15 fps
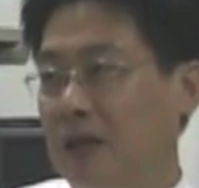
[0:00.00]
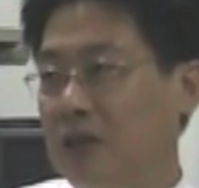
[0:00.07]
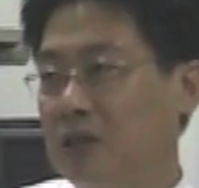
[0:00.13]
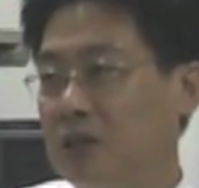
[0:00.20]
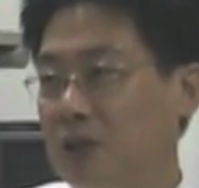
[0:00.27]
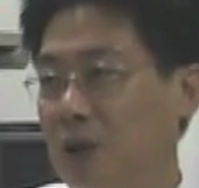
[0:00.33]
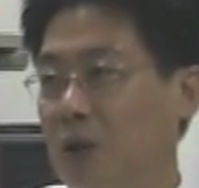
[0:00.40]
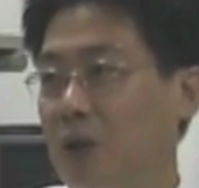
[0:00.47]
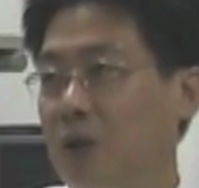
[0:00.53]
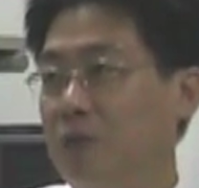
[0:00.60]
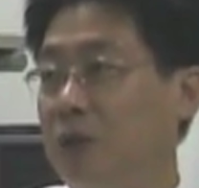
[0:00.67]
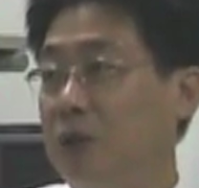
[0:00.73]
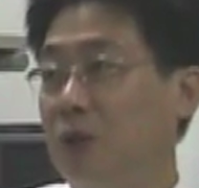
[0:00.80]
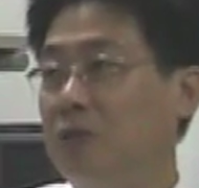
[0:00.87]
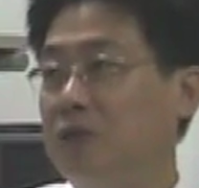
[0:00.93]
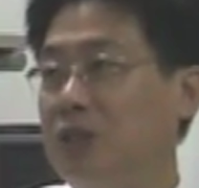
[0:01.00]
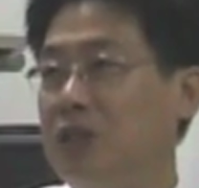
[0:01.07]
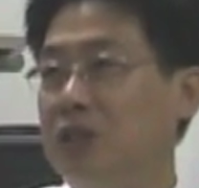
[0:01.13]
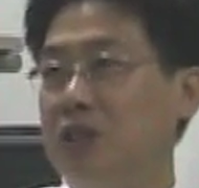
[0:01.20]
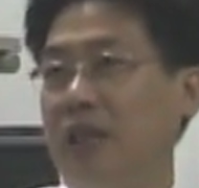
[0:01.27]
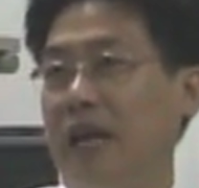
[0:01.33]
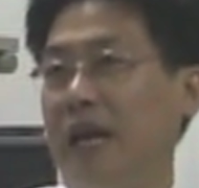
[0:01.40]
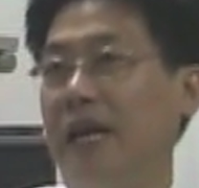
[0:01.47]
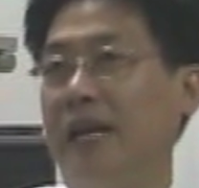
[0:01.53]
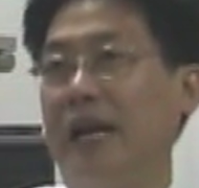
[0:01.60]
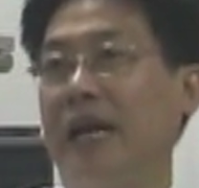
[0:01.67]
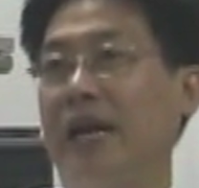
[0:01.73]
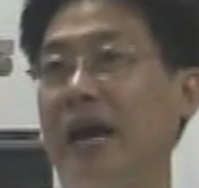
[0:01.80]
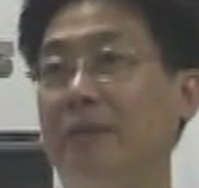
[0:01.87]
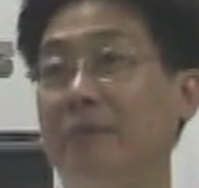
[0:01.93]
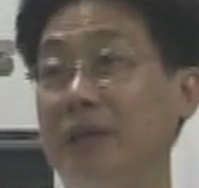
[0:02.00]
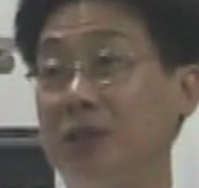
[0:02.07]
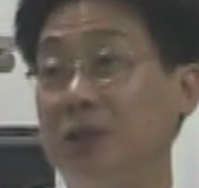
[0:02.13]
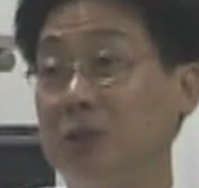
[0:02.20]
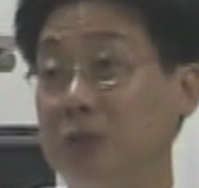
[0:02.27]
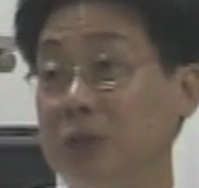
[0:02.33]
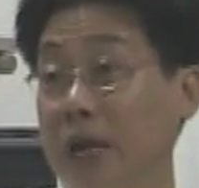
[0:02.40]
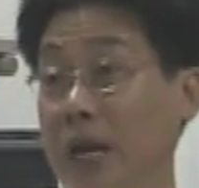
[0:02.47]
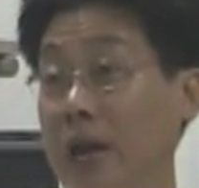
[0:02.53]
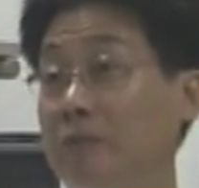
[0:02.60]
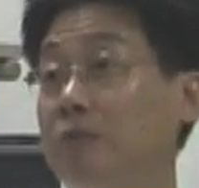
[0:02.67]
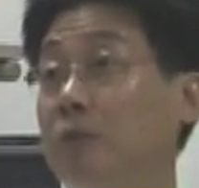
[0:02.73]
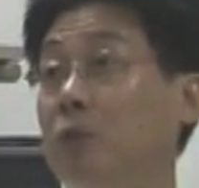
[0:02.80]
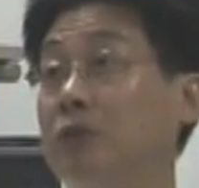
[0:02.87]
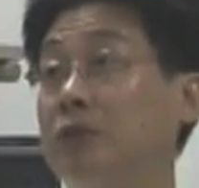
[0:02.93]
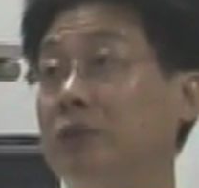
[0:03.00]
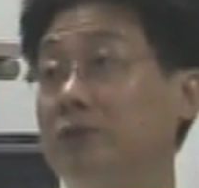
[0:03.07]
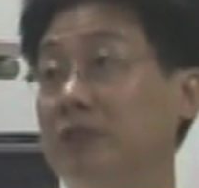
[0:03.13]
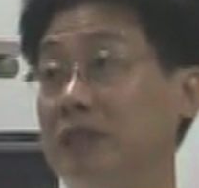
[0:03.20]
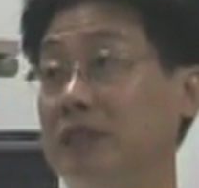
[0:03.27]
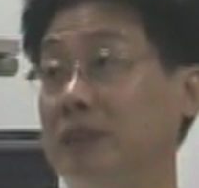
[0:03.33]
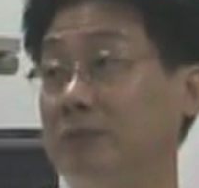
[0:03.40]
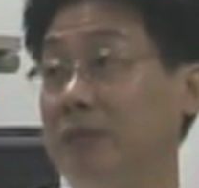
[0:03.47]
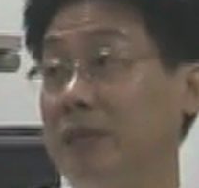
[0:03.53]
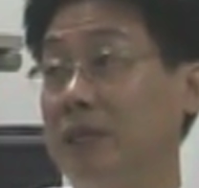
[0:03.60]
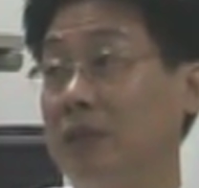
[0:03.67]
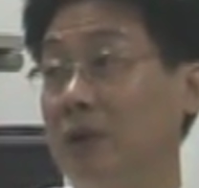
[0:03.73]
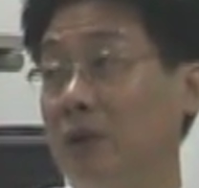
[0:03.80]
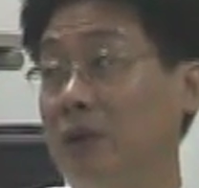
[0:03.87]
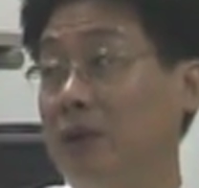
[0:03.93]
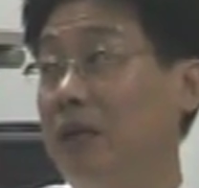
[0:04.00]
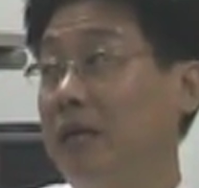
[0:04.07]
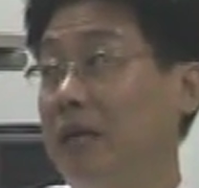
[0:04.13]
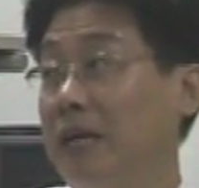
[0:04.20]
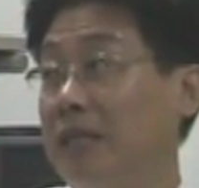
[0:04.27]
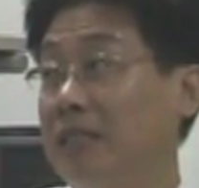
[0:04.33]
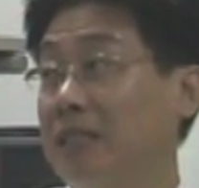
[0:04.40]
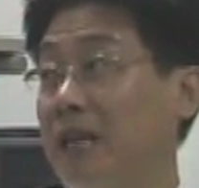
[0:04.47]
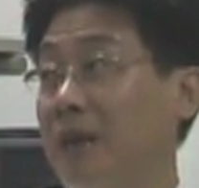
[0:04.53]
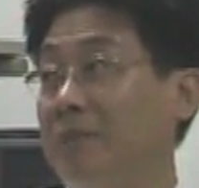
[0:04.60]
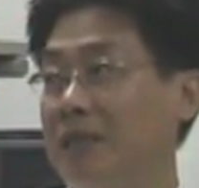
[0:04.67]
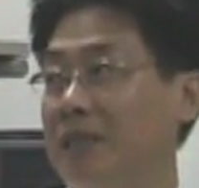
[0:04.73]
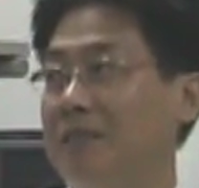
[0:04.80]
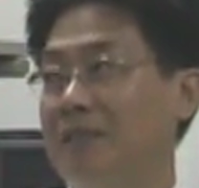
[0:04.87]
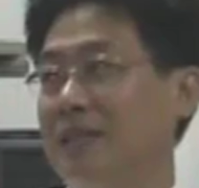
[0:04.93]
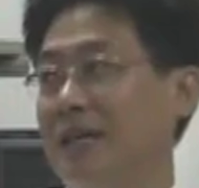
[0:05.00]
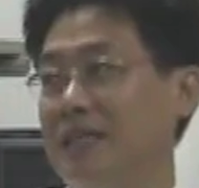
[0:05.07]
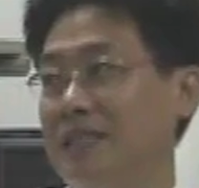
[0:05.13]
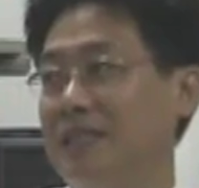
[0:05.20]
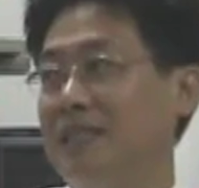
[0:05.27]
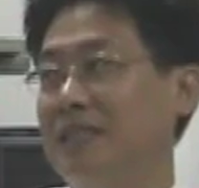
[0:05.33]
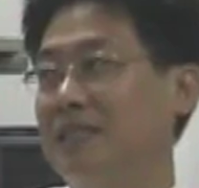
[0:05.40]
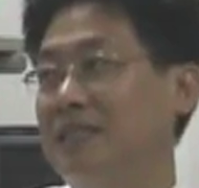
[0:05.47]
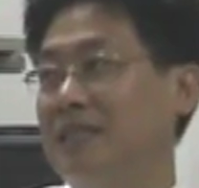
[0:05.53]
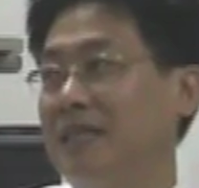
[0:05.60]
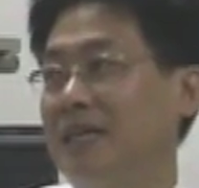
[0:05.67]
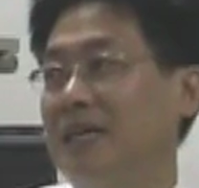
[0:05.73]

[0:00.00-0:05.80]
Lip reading: So we don't teach like an agama school. They have most of the subjects all Islamic studies.